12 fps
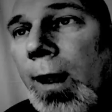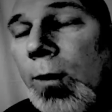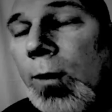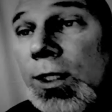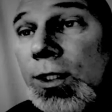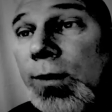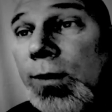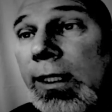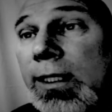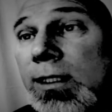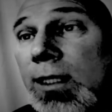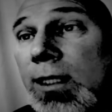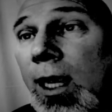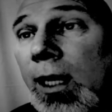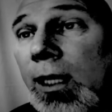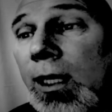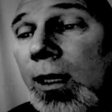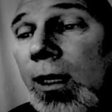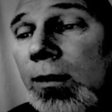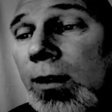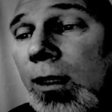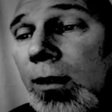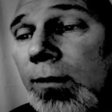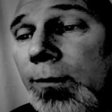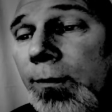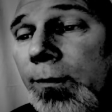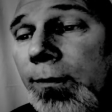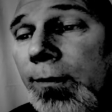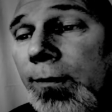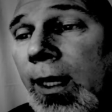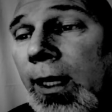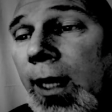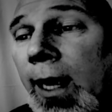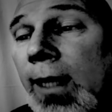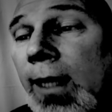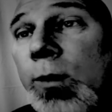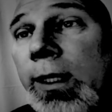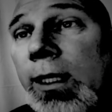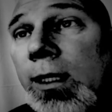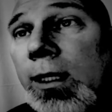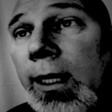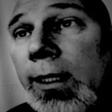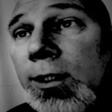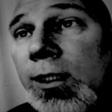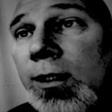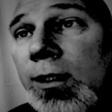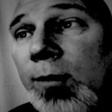We just released a Halloween collection that